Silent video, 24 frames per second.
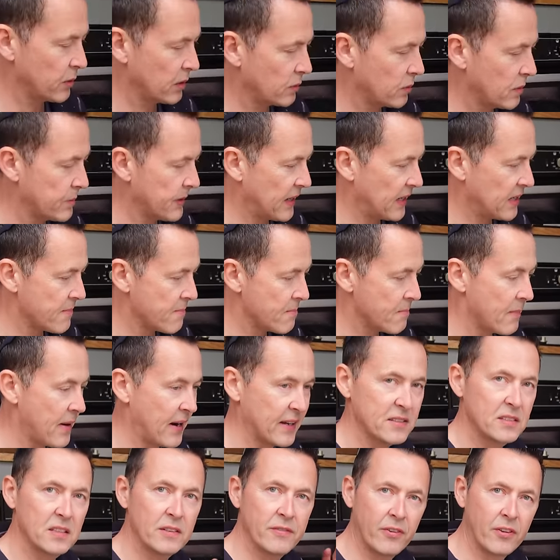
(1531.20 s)
whether we're buying a
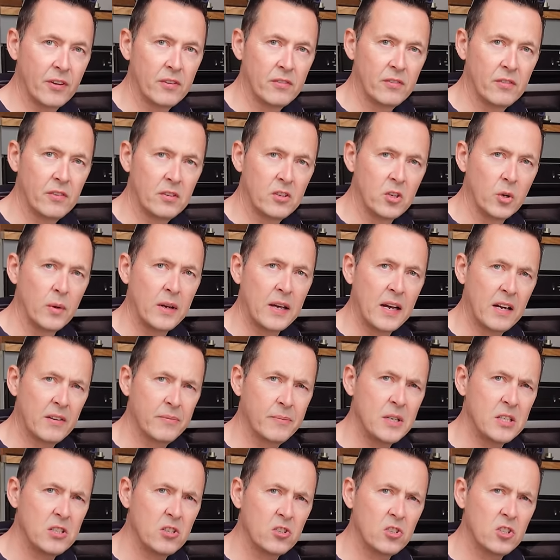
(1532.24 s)
massive 2.5
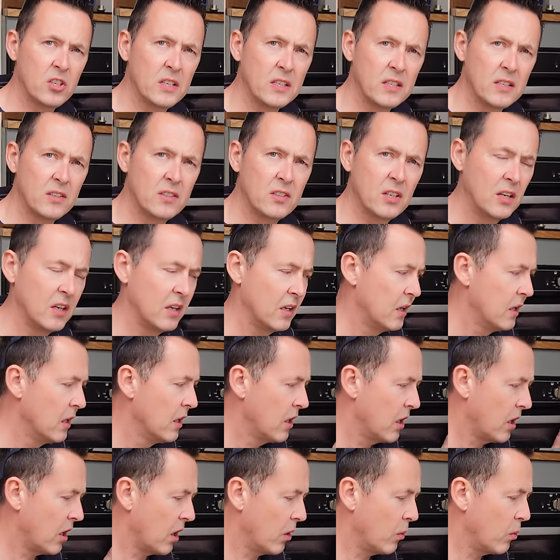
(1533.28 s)
metre sheet,
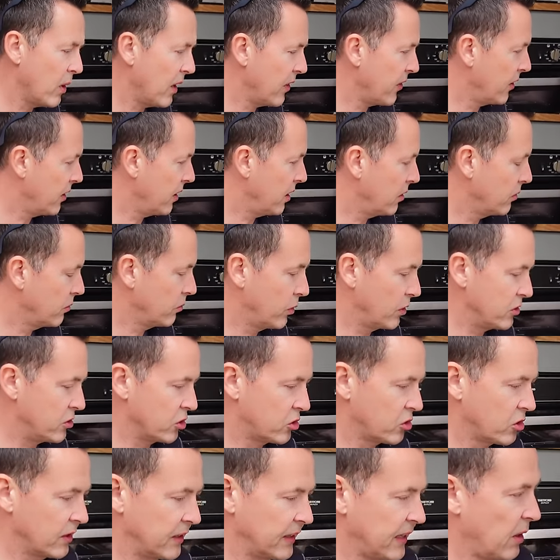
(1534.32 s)
or whether we're
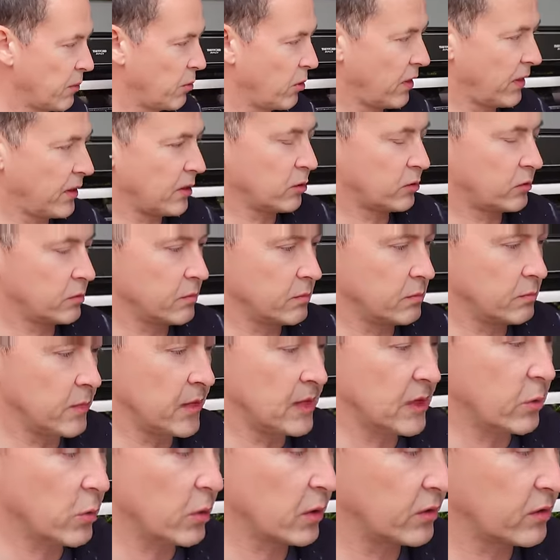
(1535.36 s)
just going to get one of those
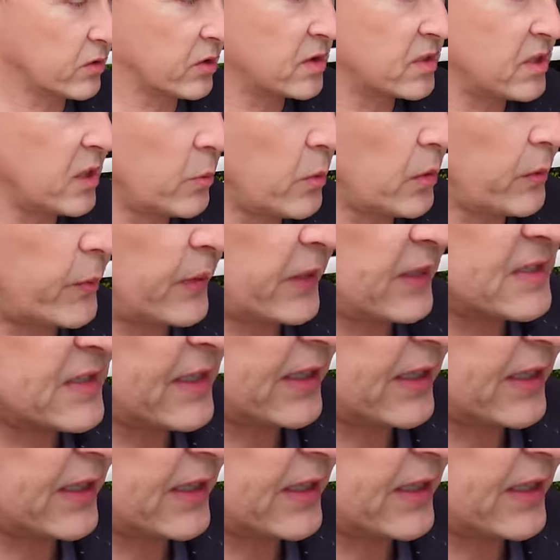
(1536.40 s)
mini ones and see whether we can